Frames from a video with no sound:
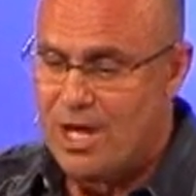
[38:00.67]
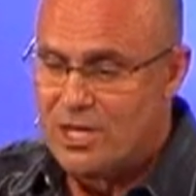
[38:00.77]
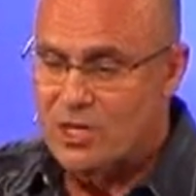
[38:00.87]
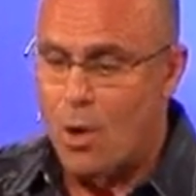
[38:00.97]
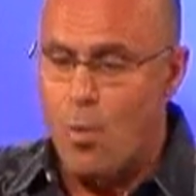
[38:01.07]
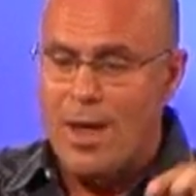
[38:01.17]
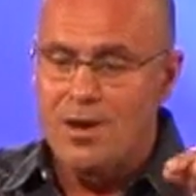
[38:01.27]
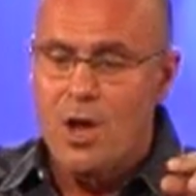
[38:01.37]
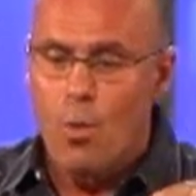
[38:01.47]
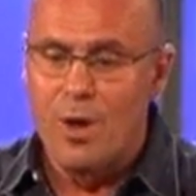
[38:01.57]
So
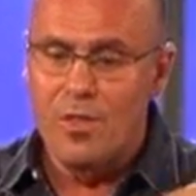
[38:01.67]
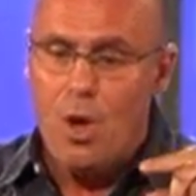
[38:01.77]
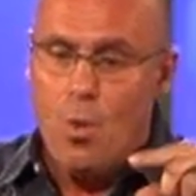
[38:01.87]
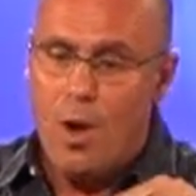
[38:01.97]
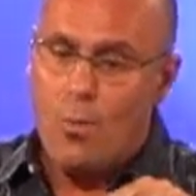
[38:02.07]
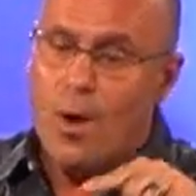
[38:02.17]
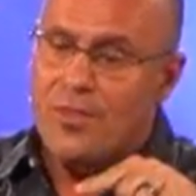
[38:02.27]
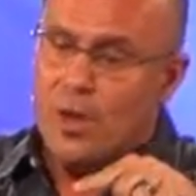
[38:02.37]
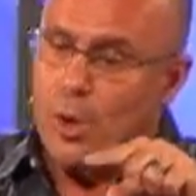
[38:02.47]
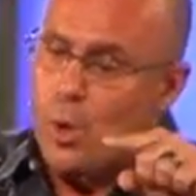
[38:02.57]
when
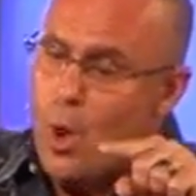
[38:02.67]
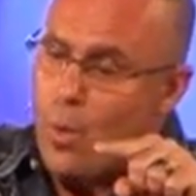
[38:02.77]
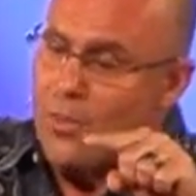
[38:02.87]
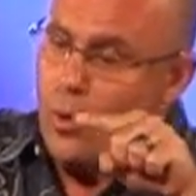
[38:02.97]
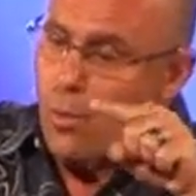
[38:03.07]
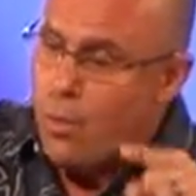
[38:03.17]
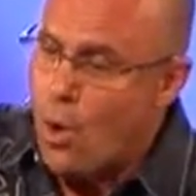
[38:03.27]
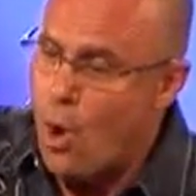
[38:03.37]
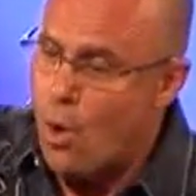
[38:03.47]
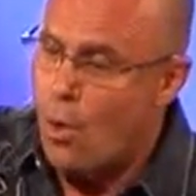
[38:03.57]
the
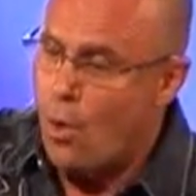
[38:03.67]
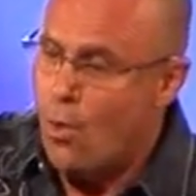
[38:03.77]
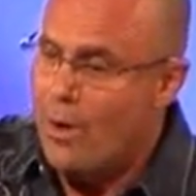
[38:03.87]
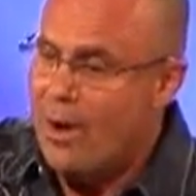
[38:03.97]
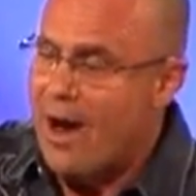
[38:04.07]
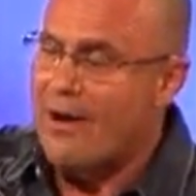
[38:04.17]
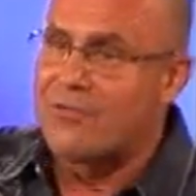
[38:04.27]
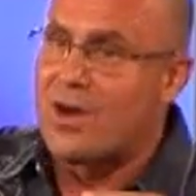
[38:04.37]
rule of